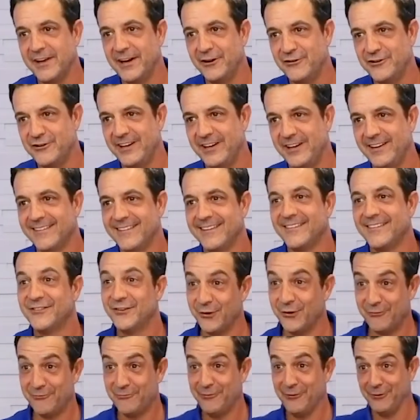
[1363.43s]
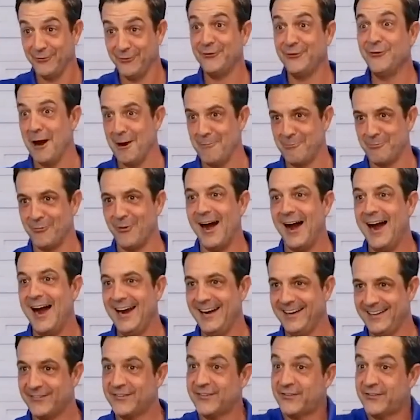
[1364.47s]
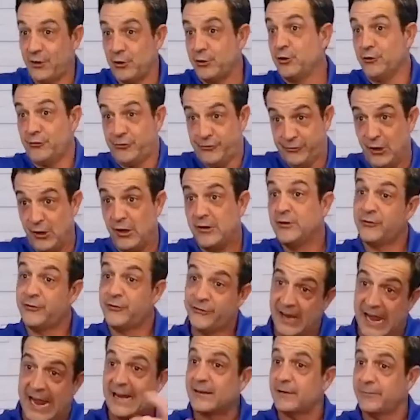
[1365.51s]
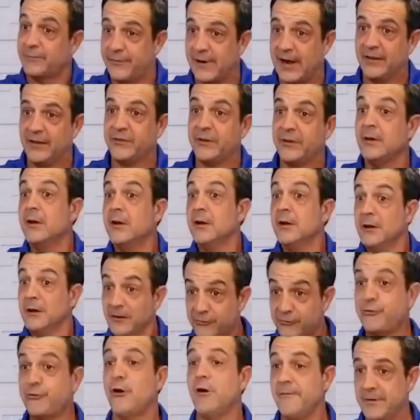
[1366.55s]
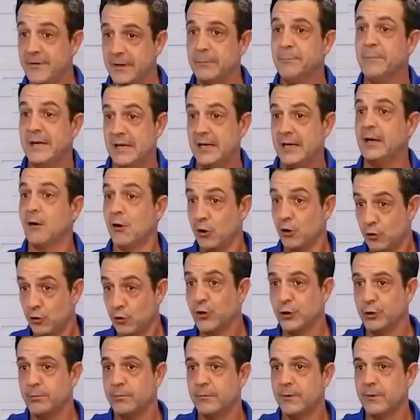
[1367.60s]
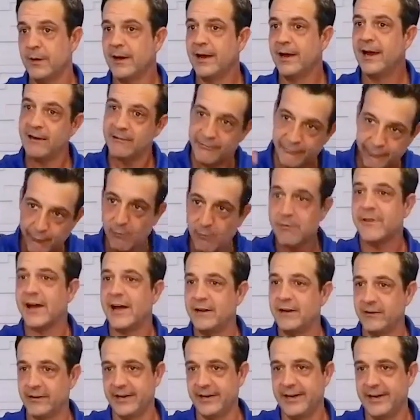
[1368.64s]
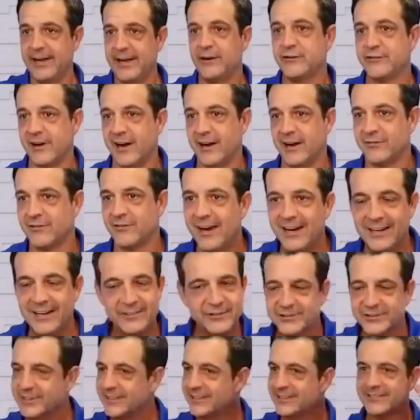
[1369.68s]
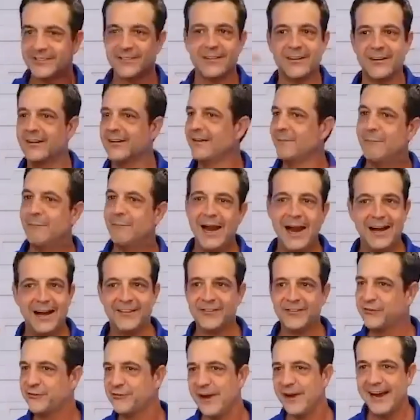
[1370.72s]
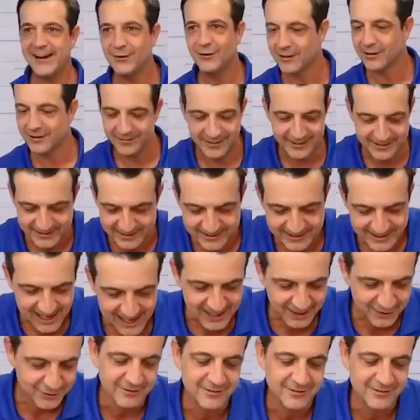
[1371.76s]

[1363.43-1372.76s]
energy. Yes. So it fills you up, yes. right? That's so you're you're sacrificing serving me in our group, and for that you're getting energized, right? It's just it's man, it's a cycle. It's a cycle.